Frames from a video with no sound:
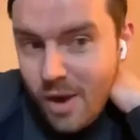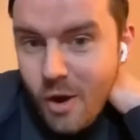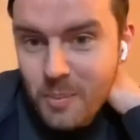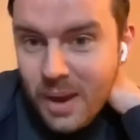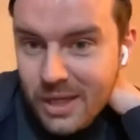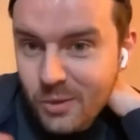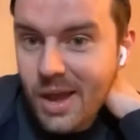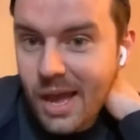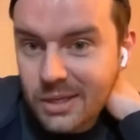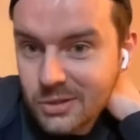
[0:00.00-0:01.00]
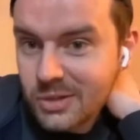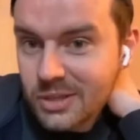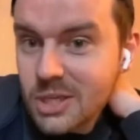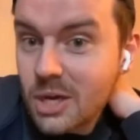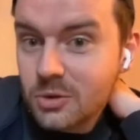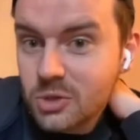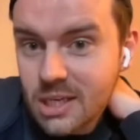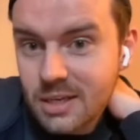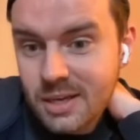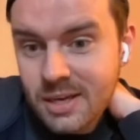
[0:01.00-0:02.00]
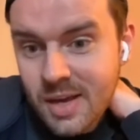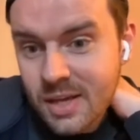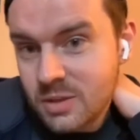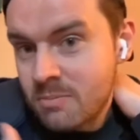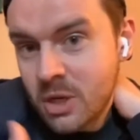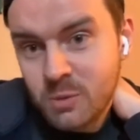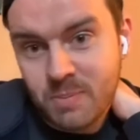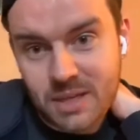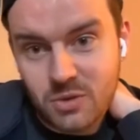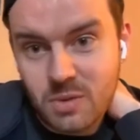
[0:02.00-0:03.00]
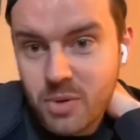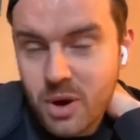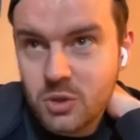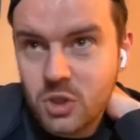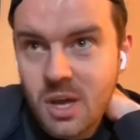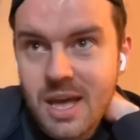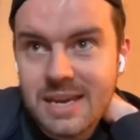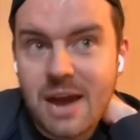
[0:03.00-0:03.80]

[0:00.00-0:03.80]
oh, by the way, I do this coaching, is a much better approach.